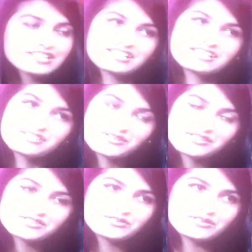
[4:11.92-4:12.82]
She doesn't
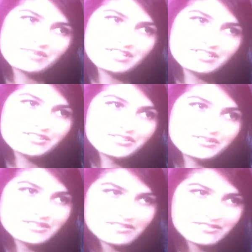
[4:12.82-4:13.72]
go to school with me, she goes
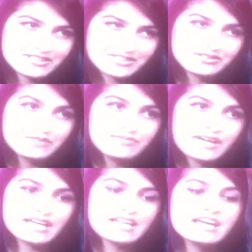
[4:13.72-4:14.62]
to a different school,
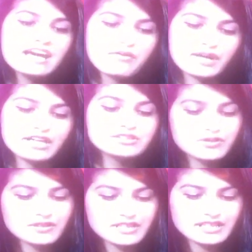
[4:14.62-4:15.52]
but when I
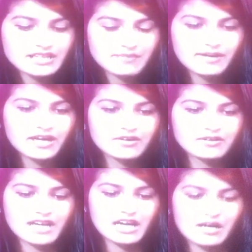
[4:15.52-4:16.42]
told her
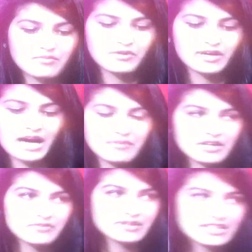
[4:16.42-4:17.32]
about what
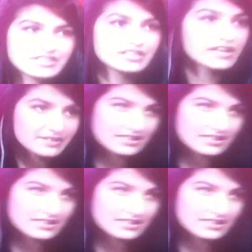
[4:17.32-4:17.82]
happened at We Day, she got